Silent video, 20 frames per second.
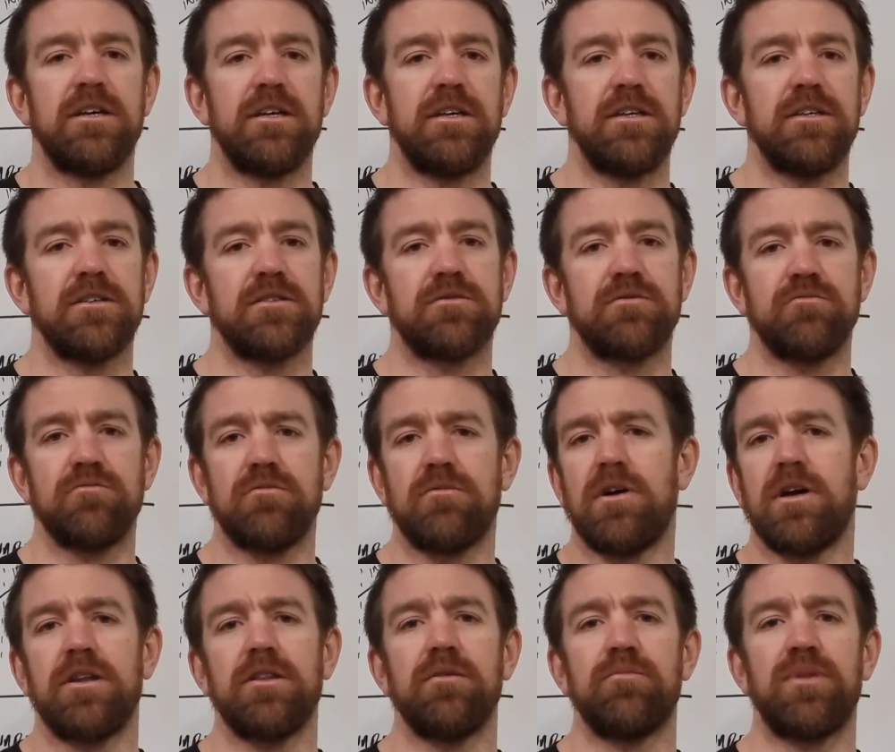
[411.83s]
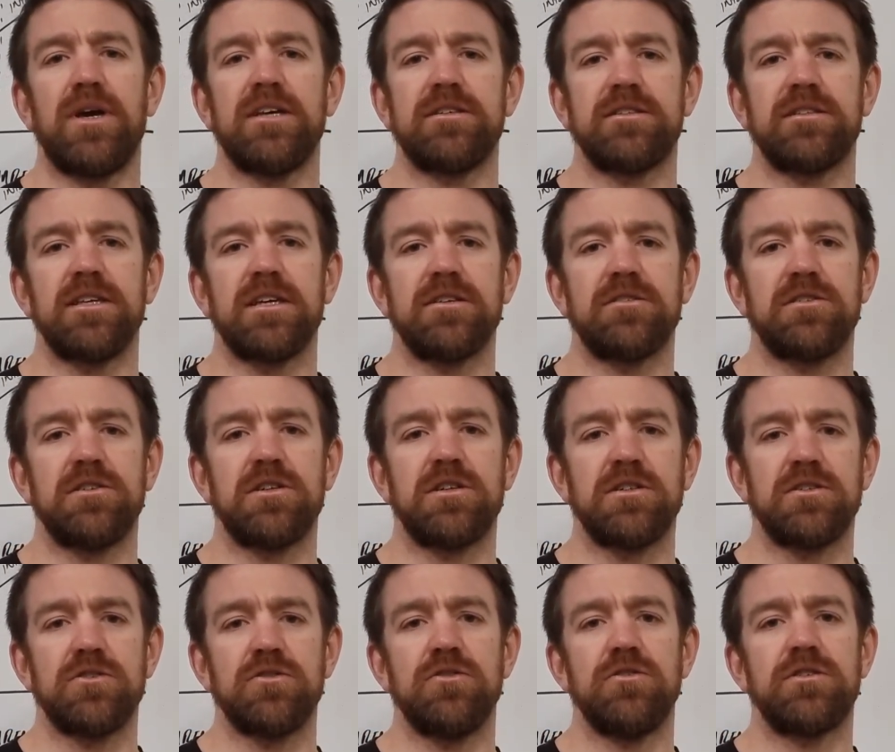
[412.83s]
is one of the best things you
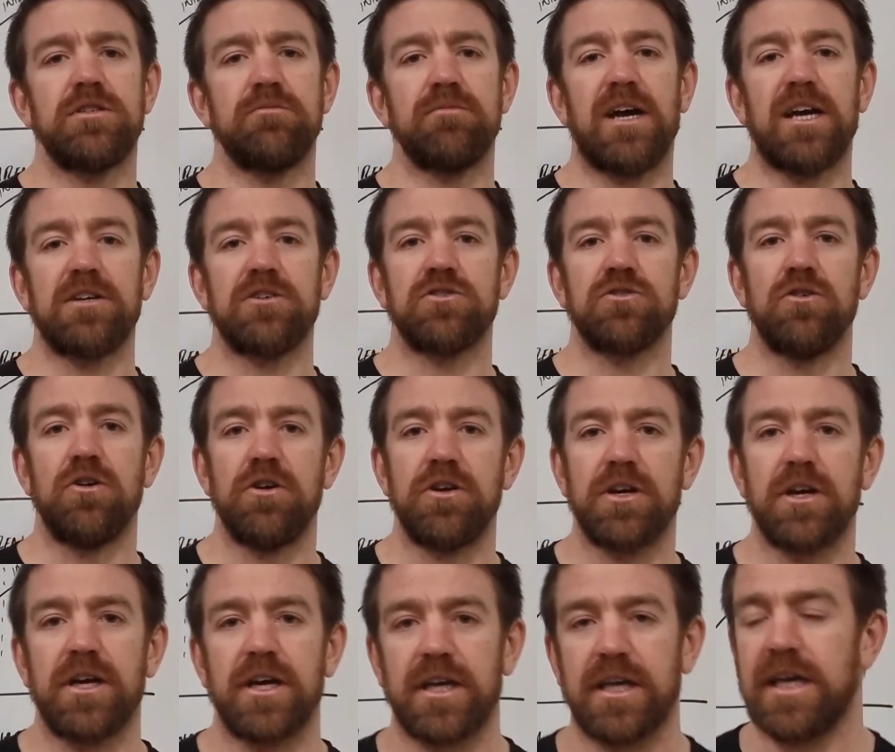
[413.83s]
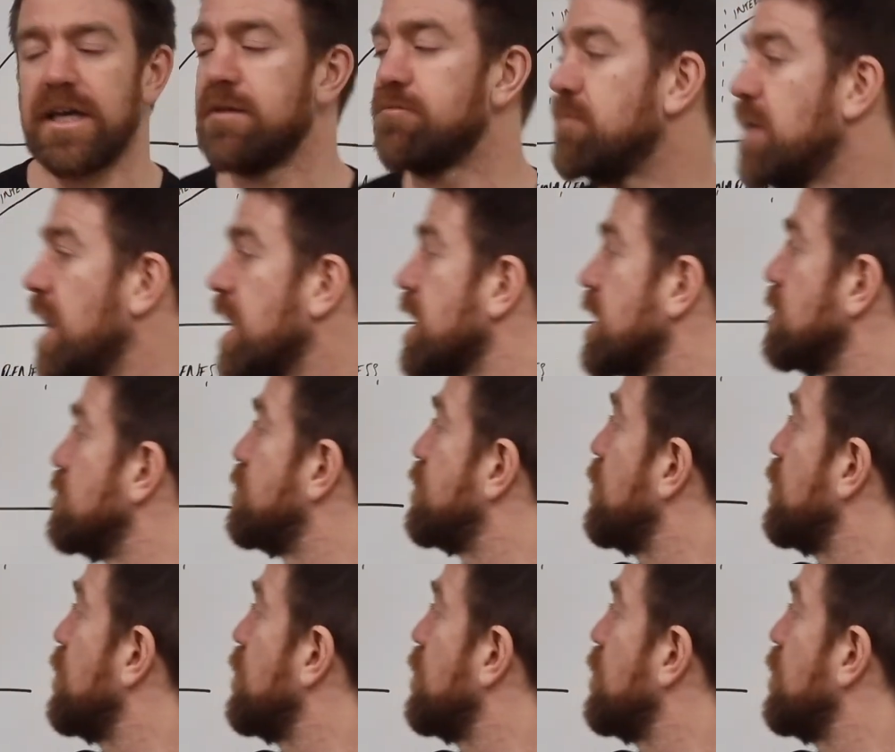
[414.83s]
can do to make sure you're going to keep making